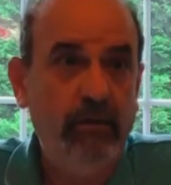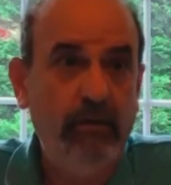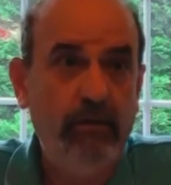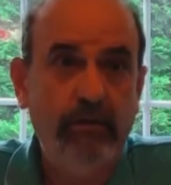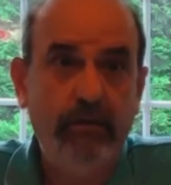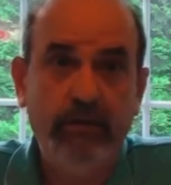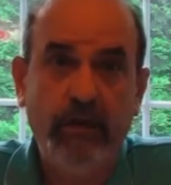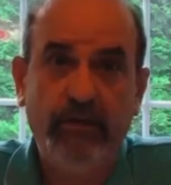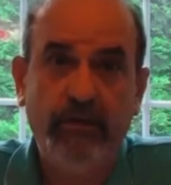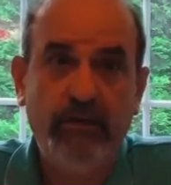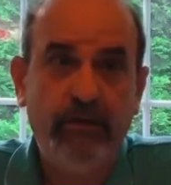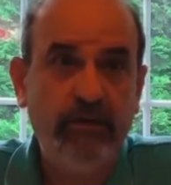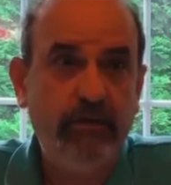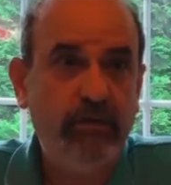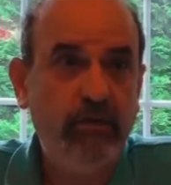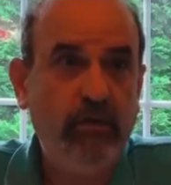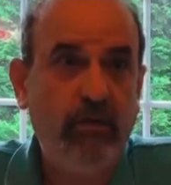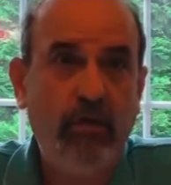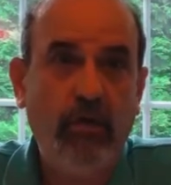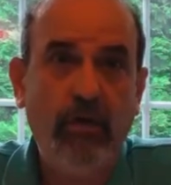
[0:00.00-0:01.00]
just
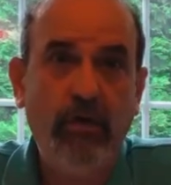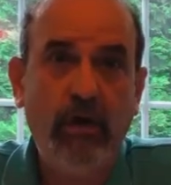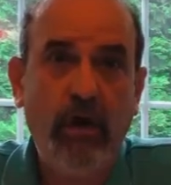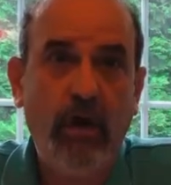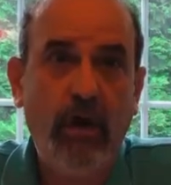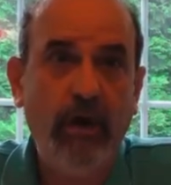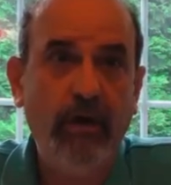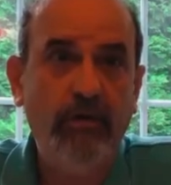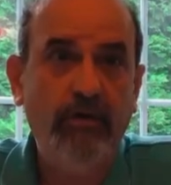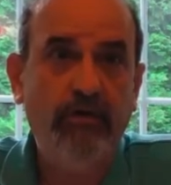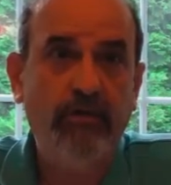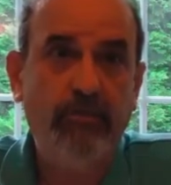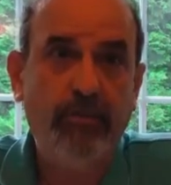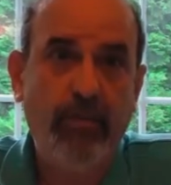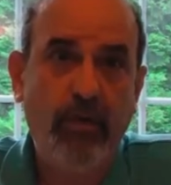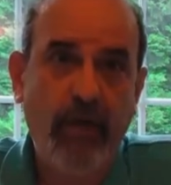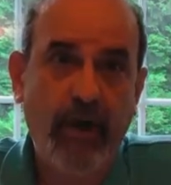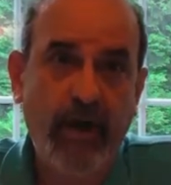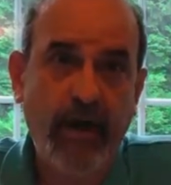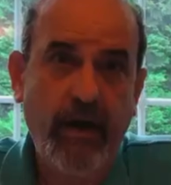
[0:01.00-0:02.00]
all kinds of
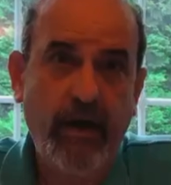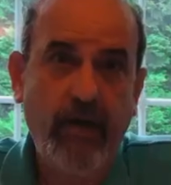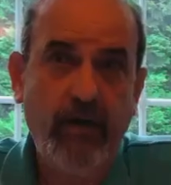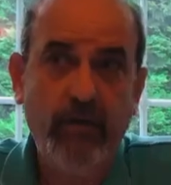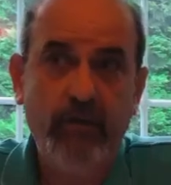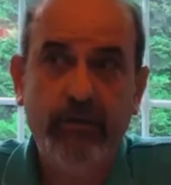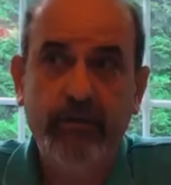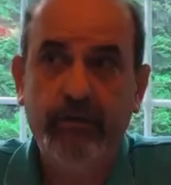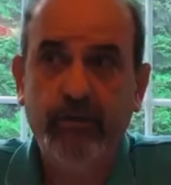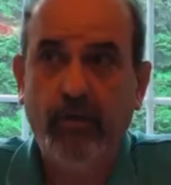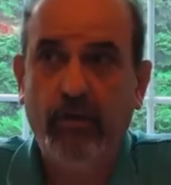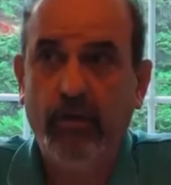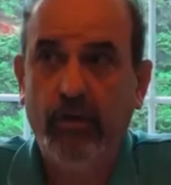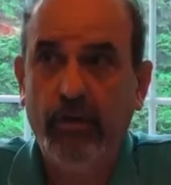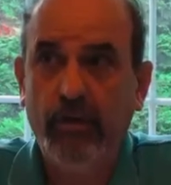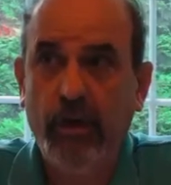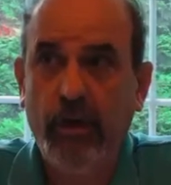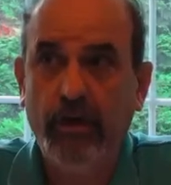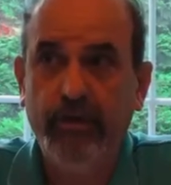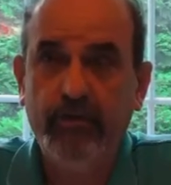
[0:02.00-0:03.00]
prayers, all
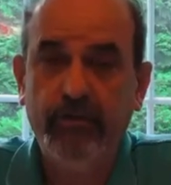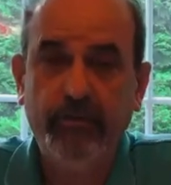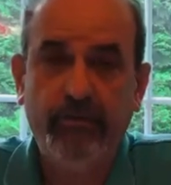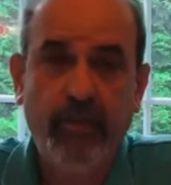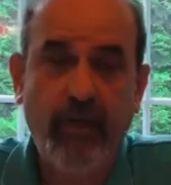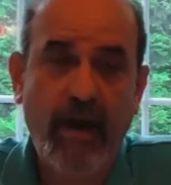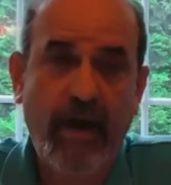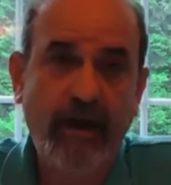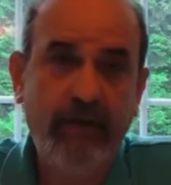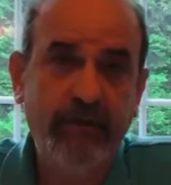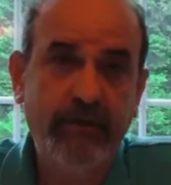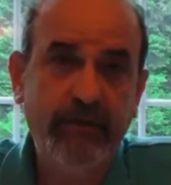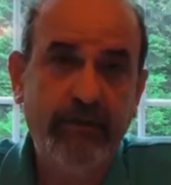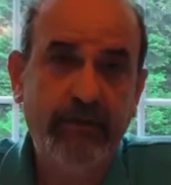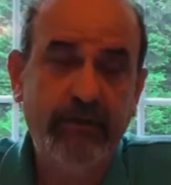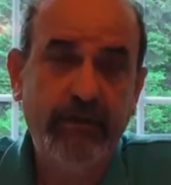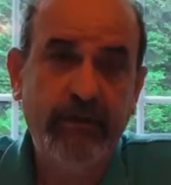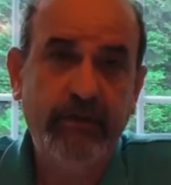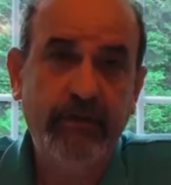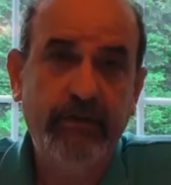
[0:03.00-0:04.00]
kinds of
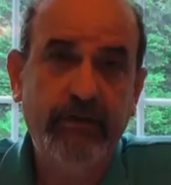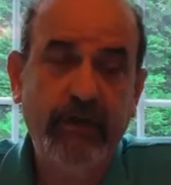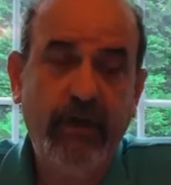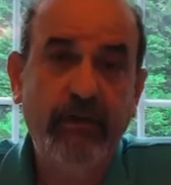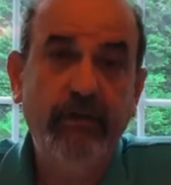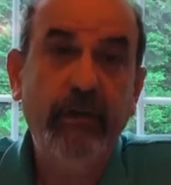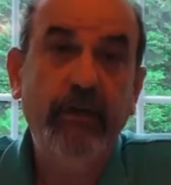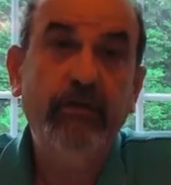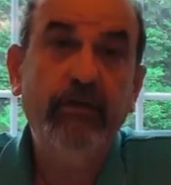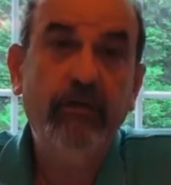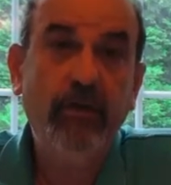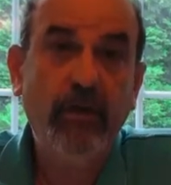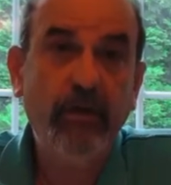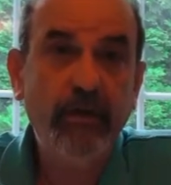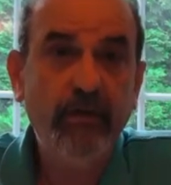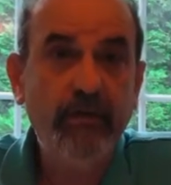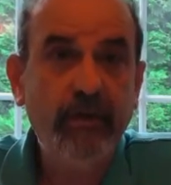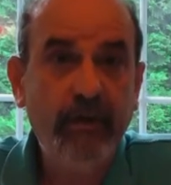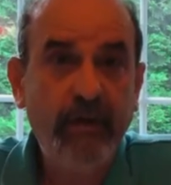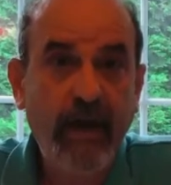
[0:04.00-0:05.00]
practices, and they
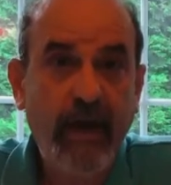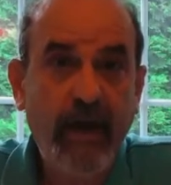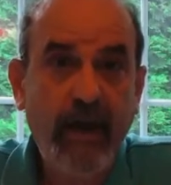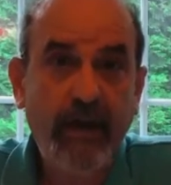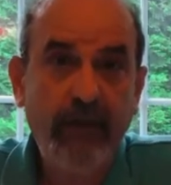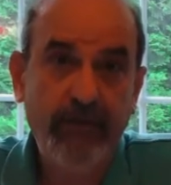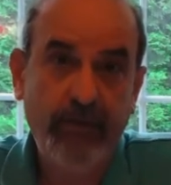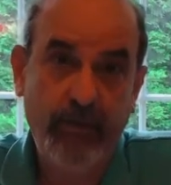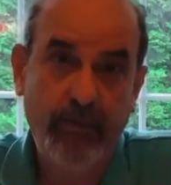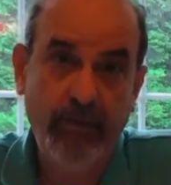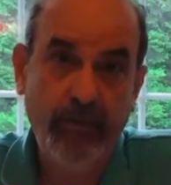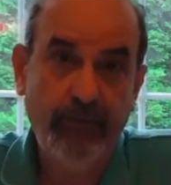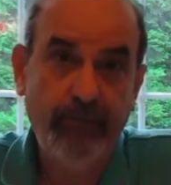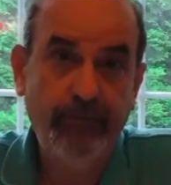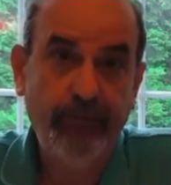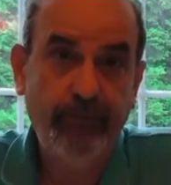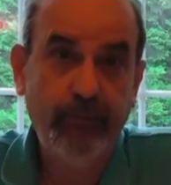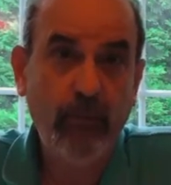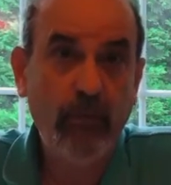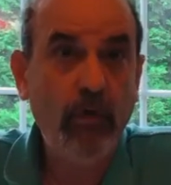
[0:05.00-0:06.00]
started to gather
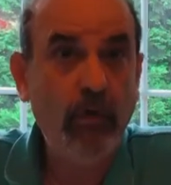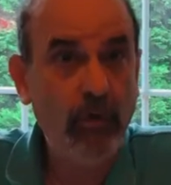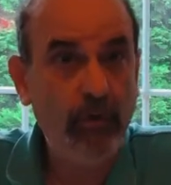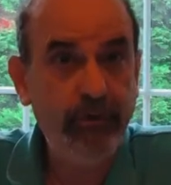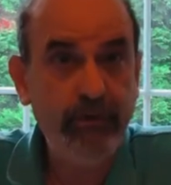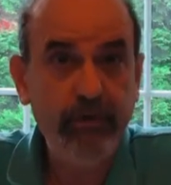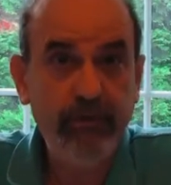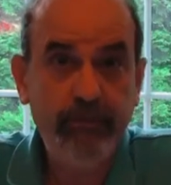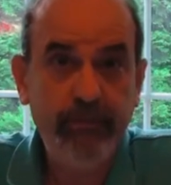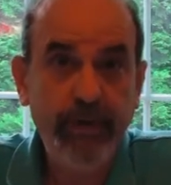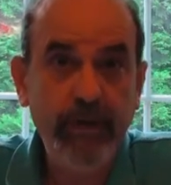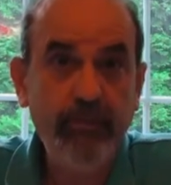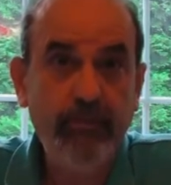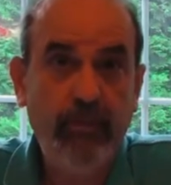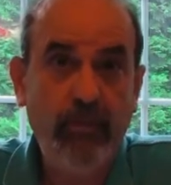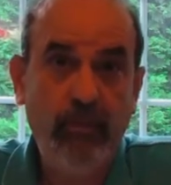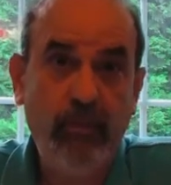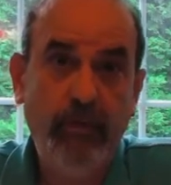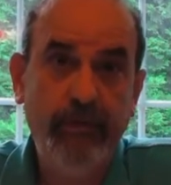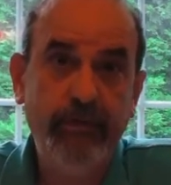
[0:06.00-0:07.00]
all these
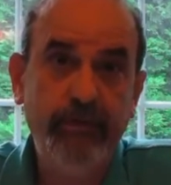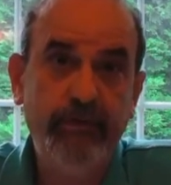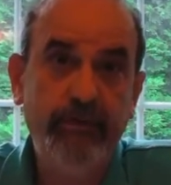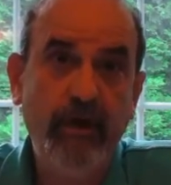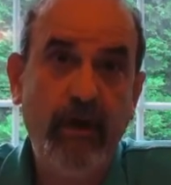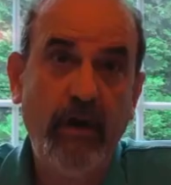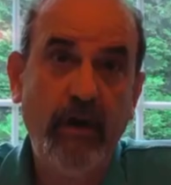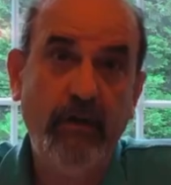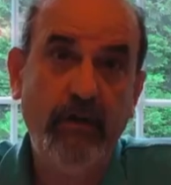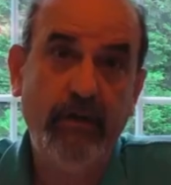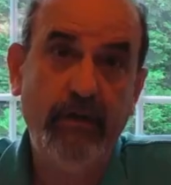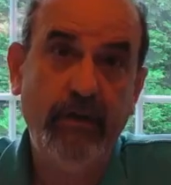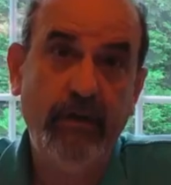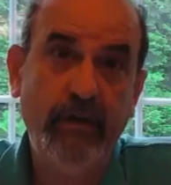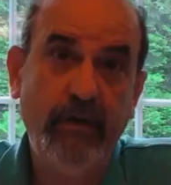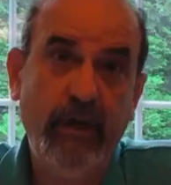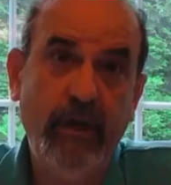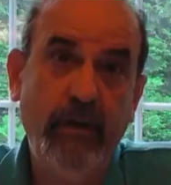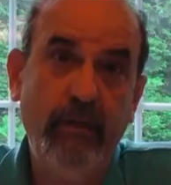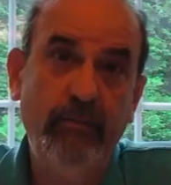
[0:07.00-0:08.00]
people on this island,
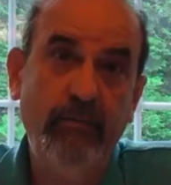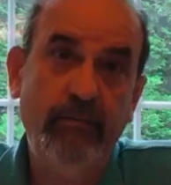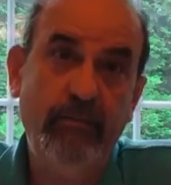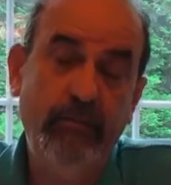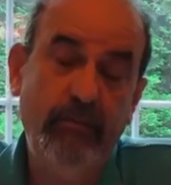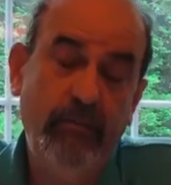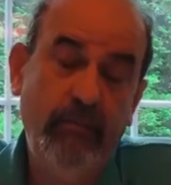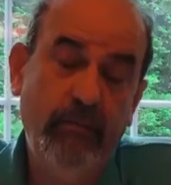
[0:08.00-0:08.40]
and